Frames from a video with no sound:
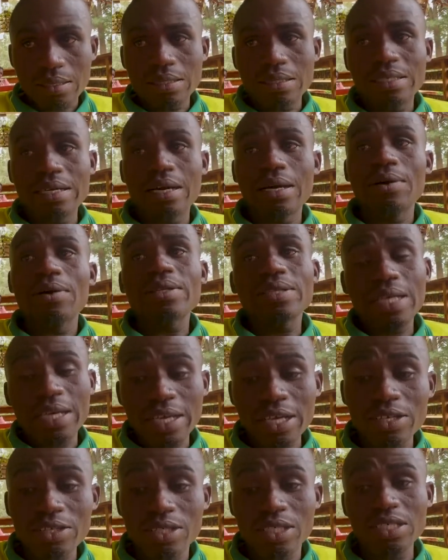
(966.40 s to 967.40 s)
yeah the
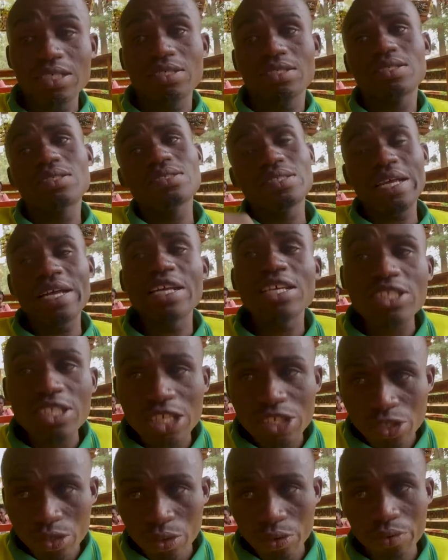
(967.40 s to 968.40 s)
heritage the telling the
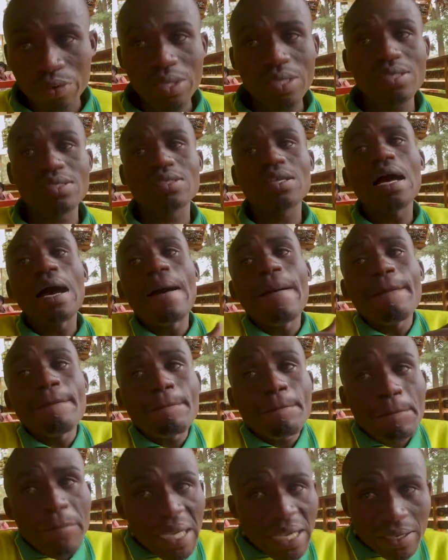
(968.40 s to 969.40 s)
stories the
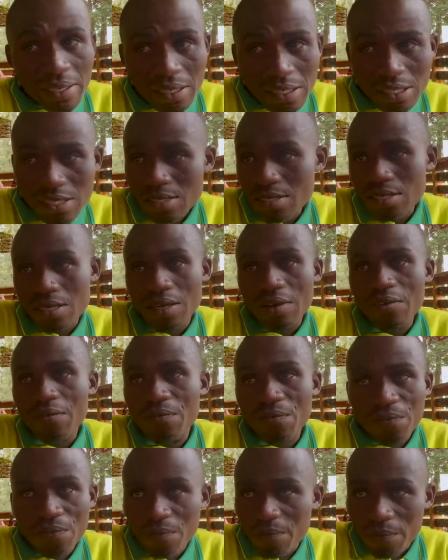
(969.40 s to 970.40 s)
language, making
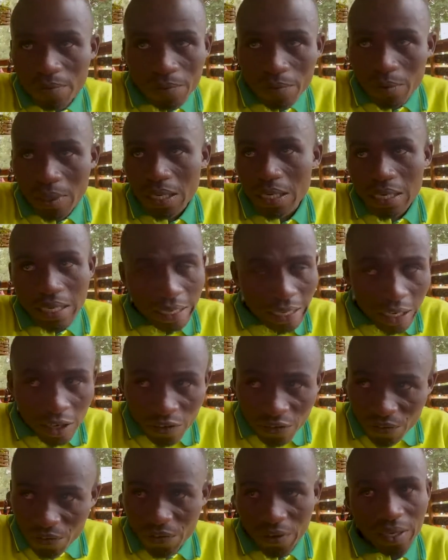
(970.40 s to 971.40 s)
kind
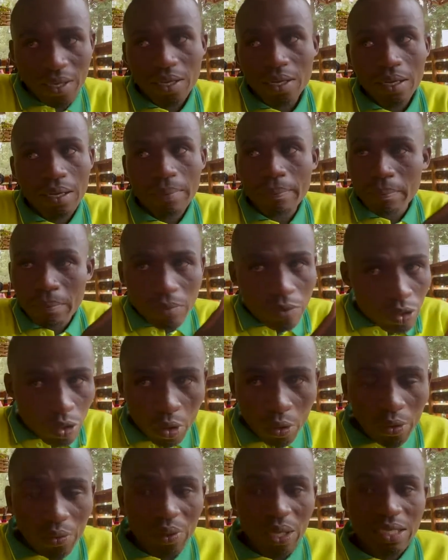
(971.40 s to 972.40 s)
of uh,
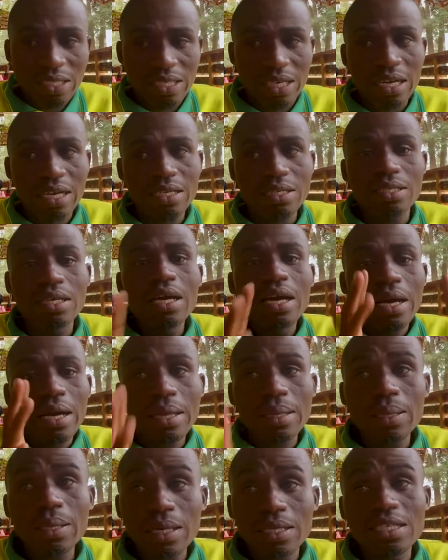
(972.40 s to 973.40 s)
all that kind
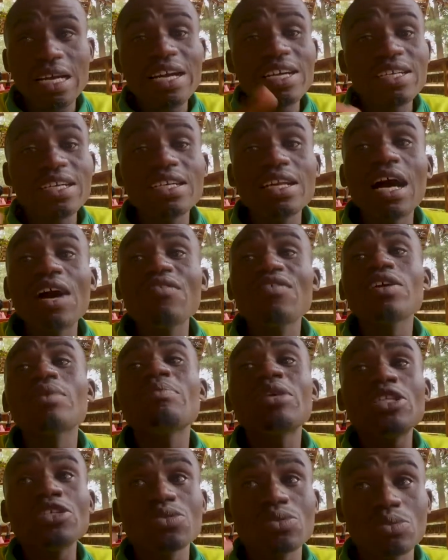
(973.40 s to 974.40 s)
in that and then having
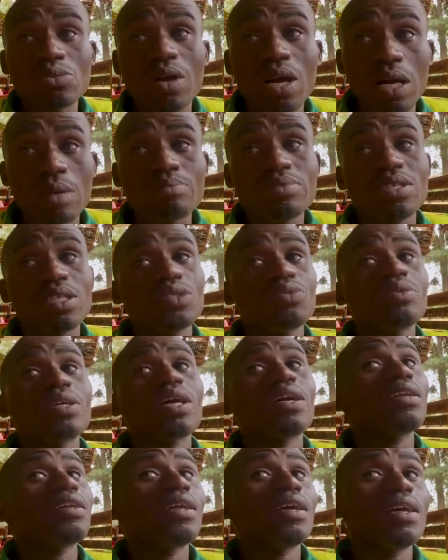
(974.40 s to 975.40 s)
medicinal herbs that we
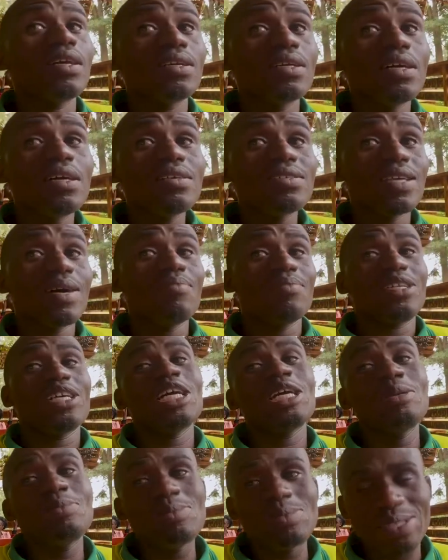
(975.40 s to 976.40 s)
can learn
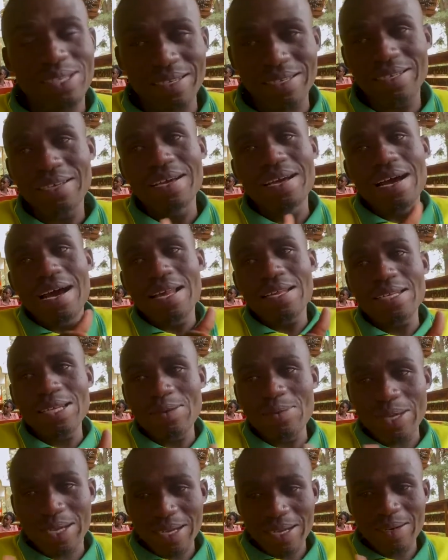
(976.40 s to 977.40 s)
sometimes and then
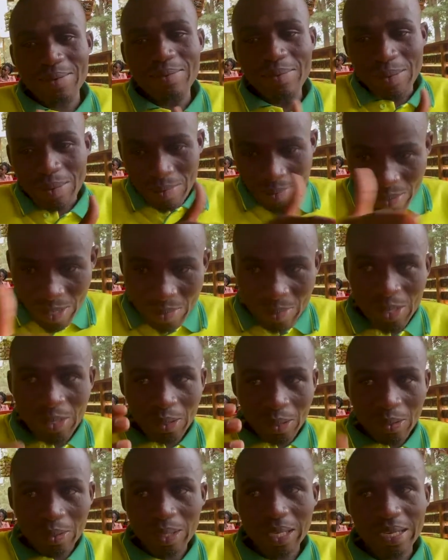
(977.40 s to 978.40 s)
we can maybe
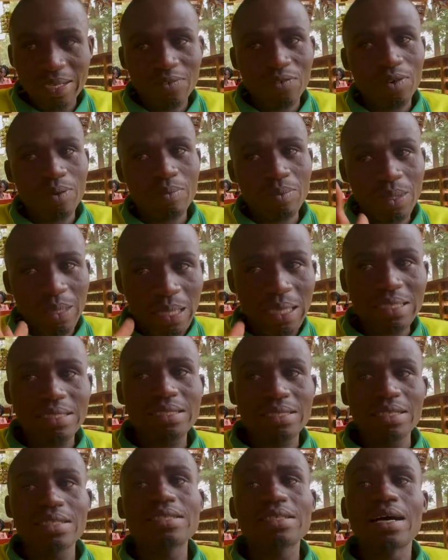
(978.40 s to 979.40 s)
all learn from that
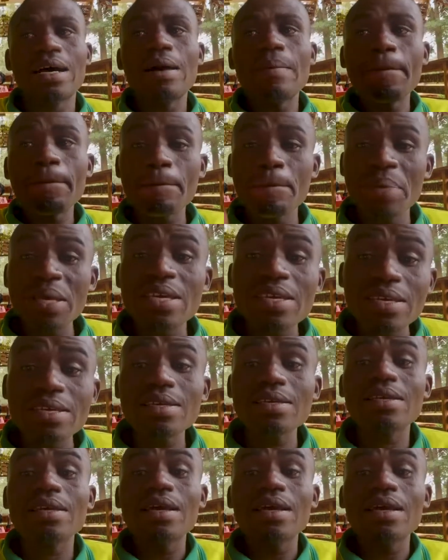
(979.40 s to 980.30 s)
center being